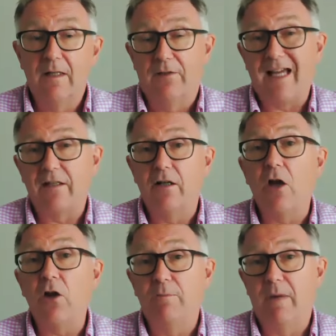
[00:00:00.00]
that
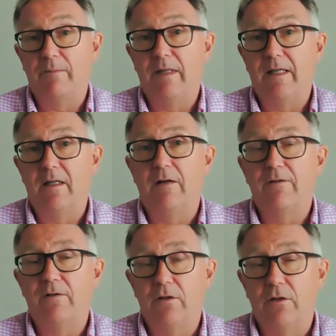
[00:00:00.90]
alone might be
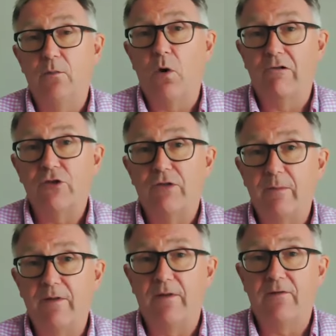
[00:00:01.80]
enough to warrant
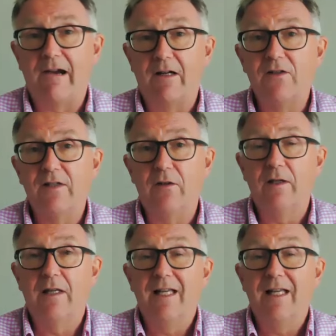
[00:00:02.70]
treatment for the varicocele.